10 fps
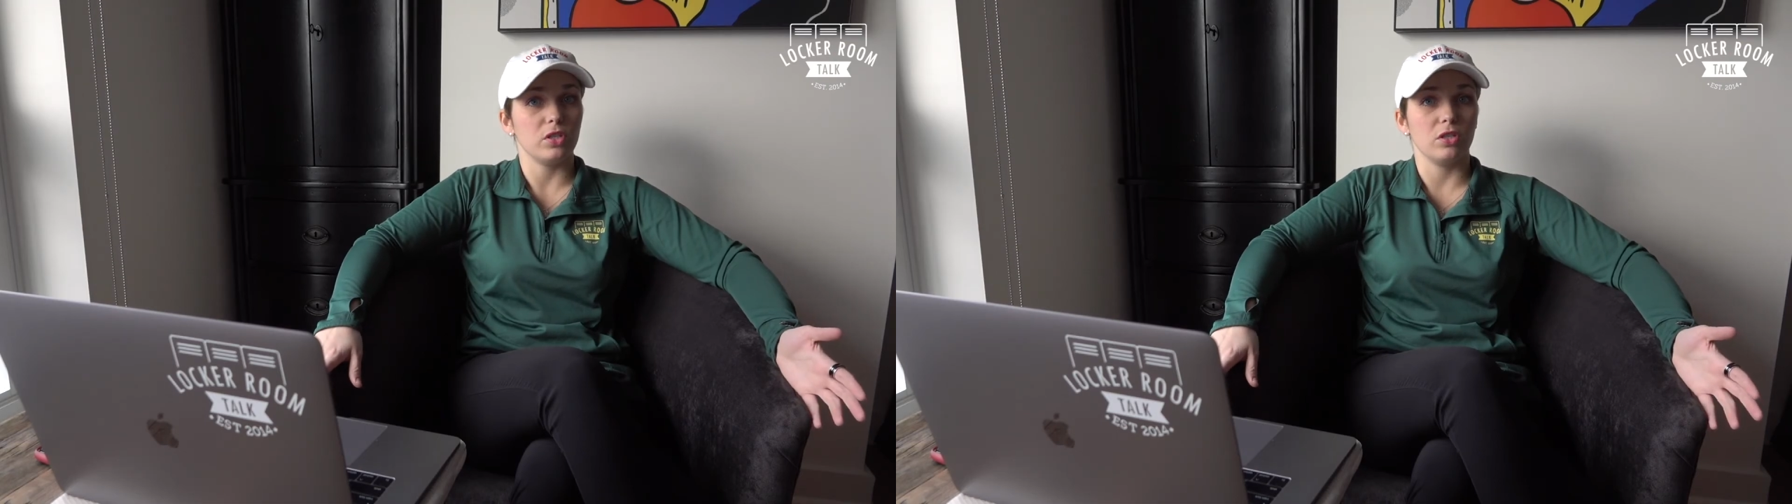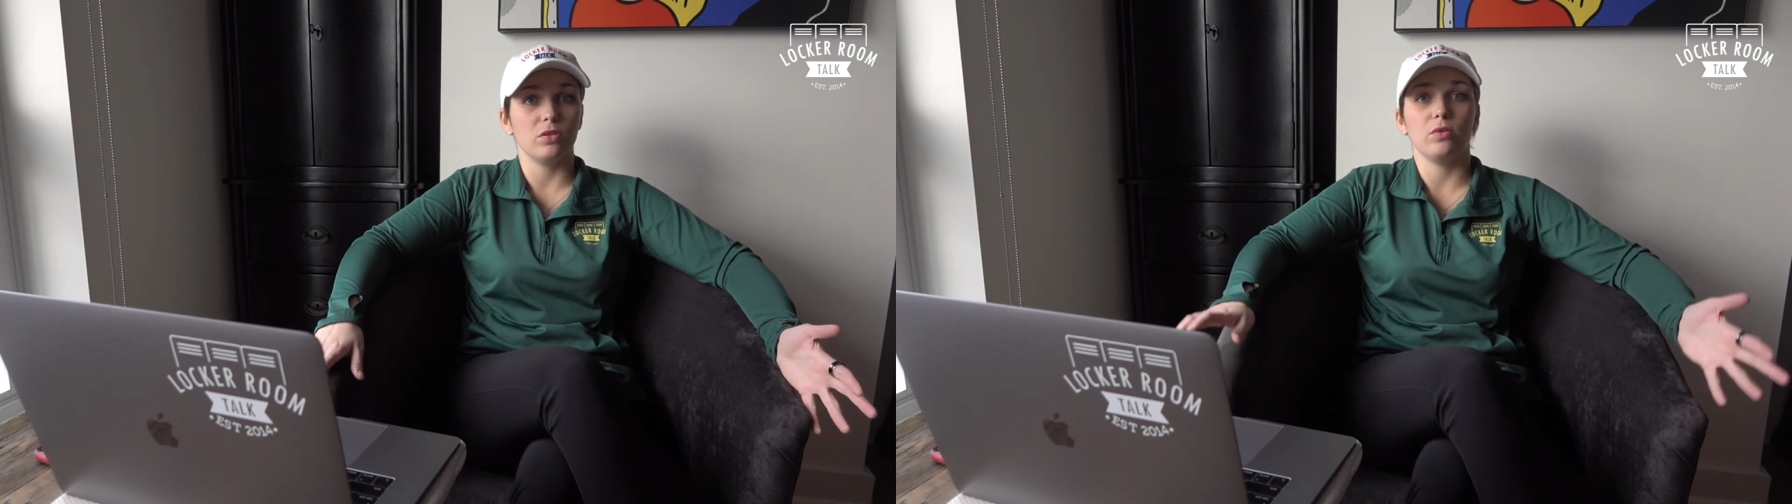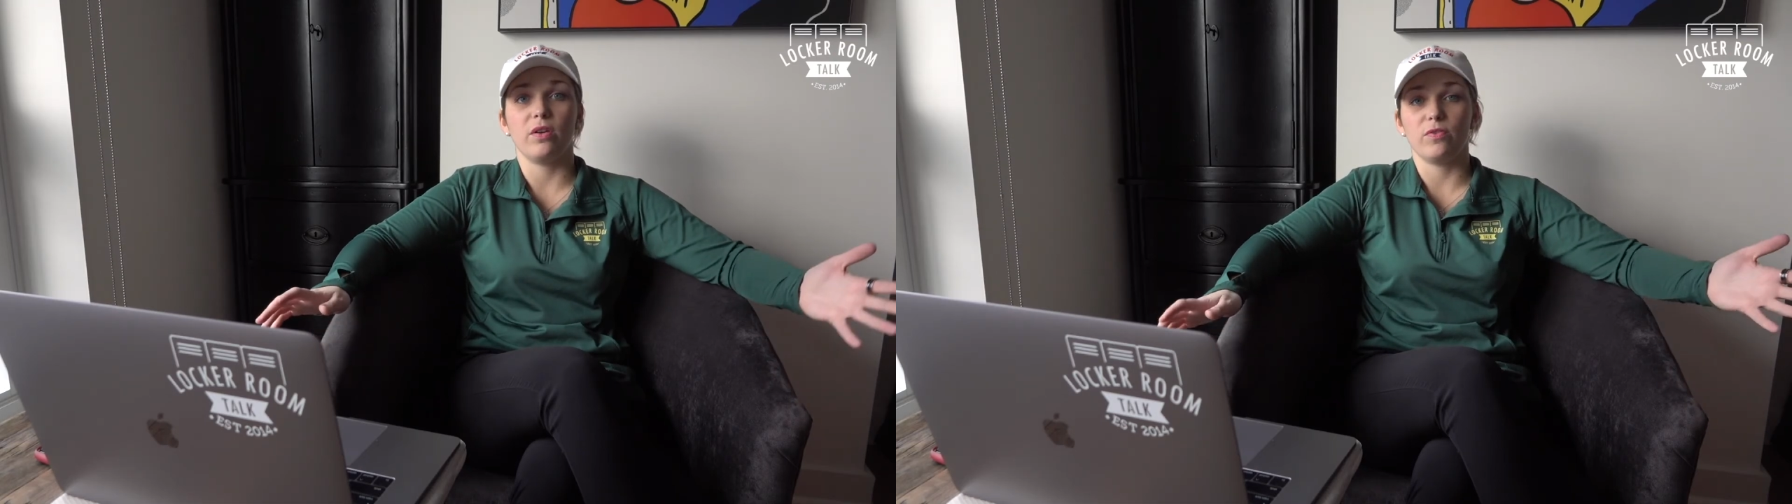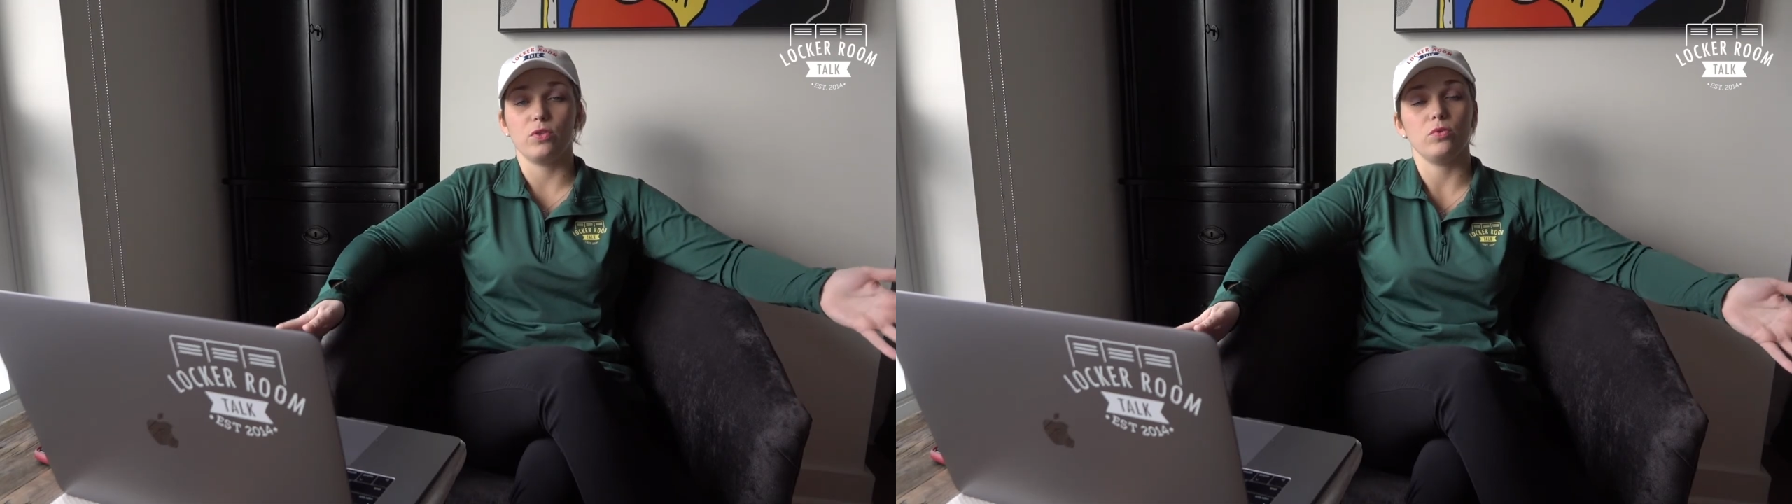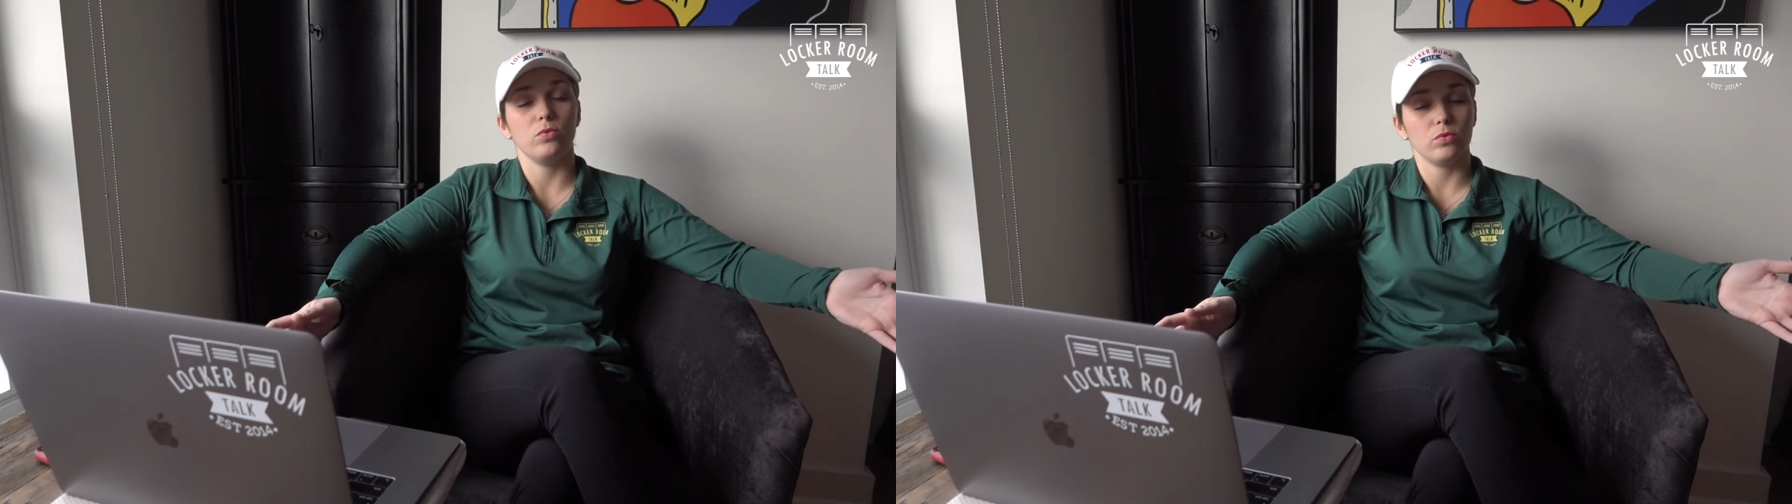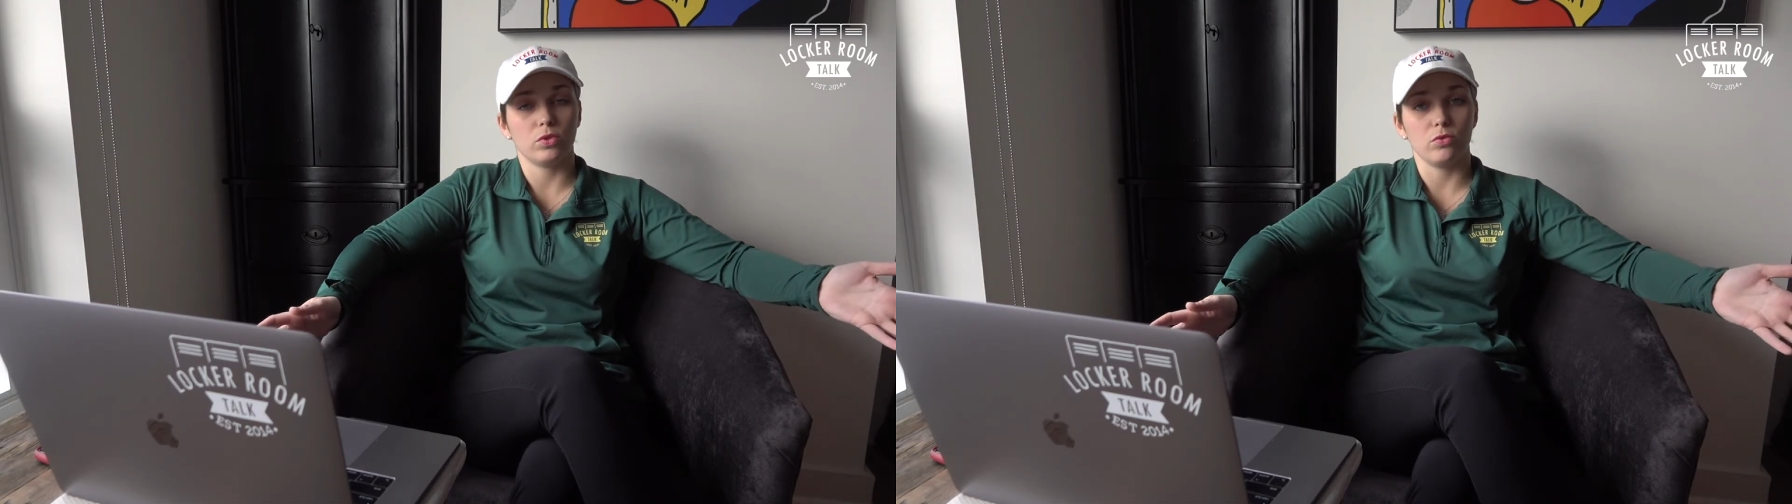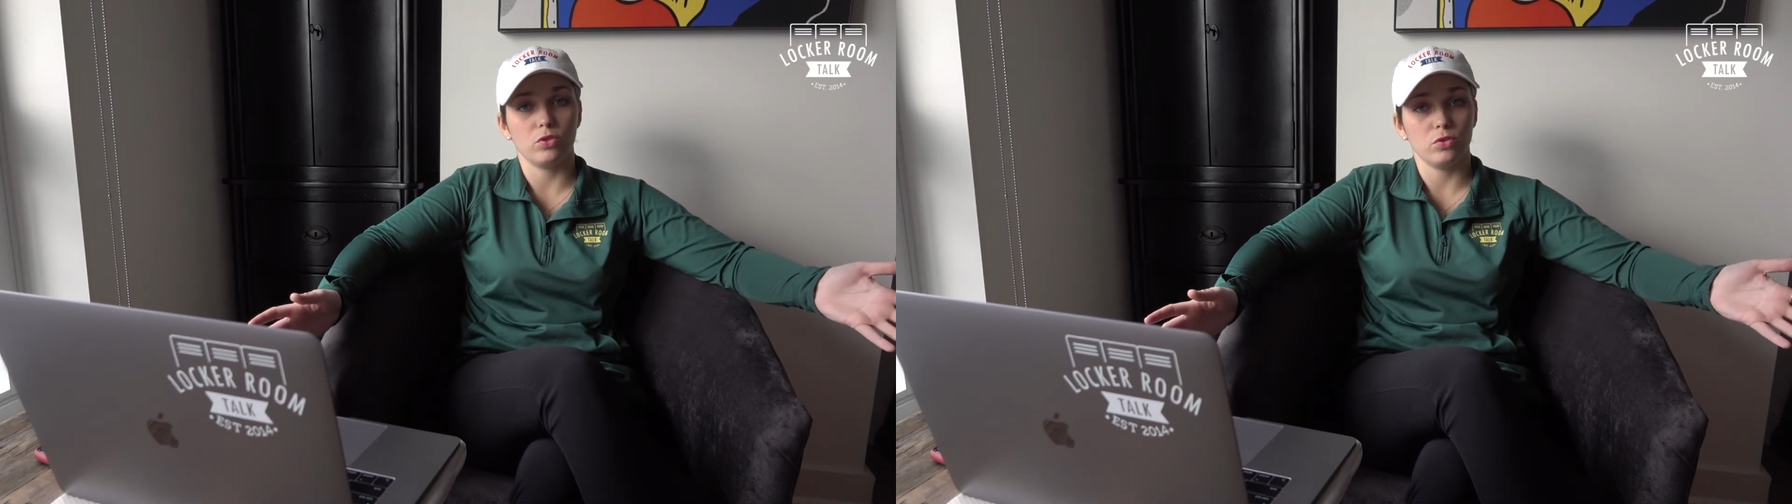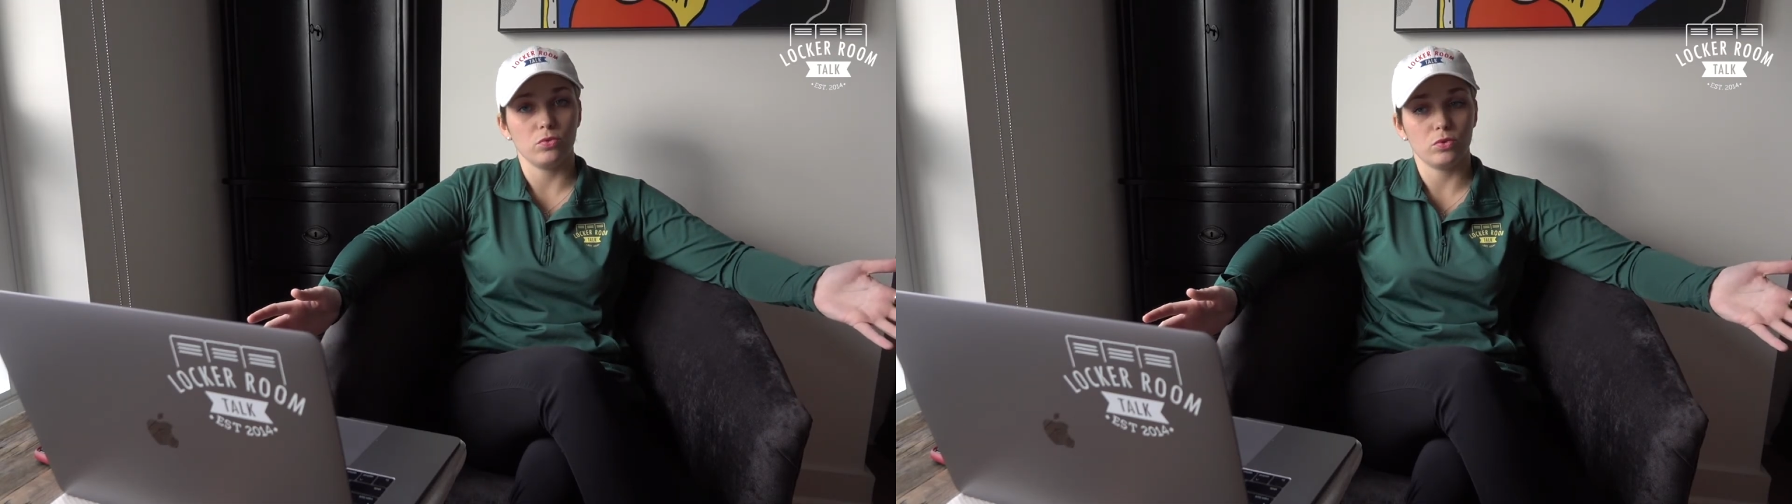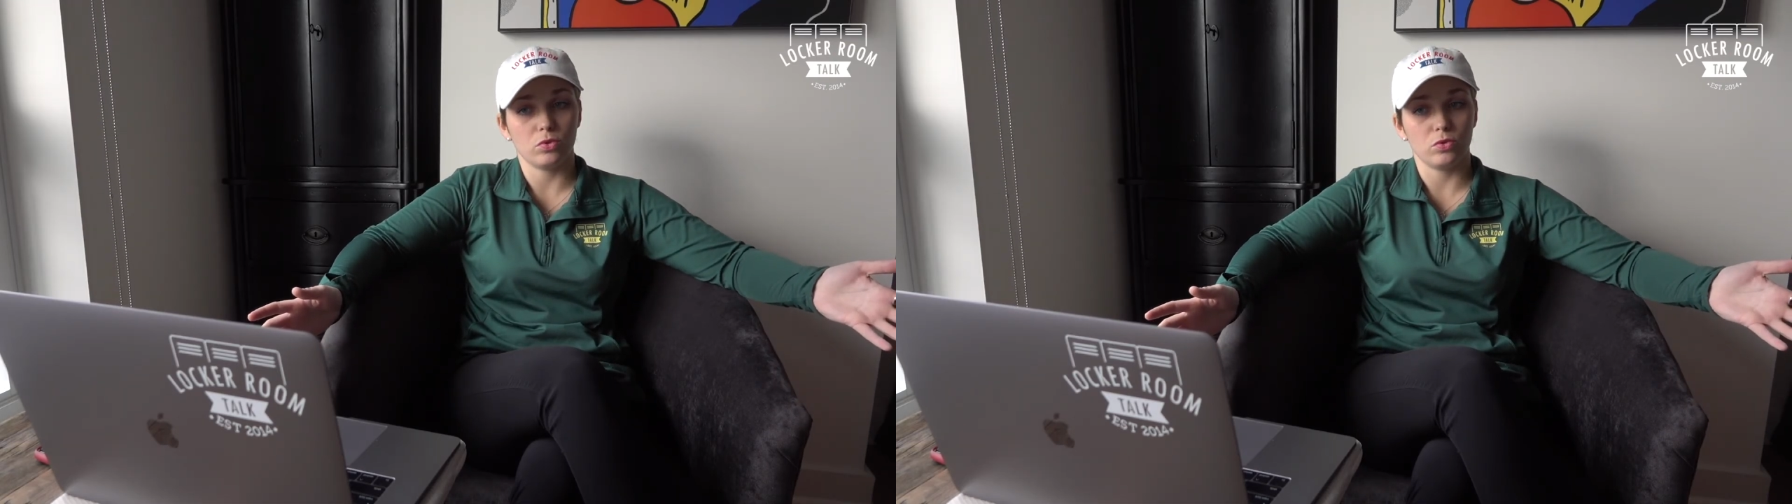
to you if you so choose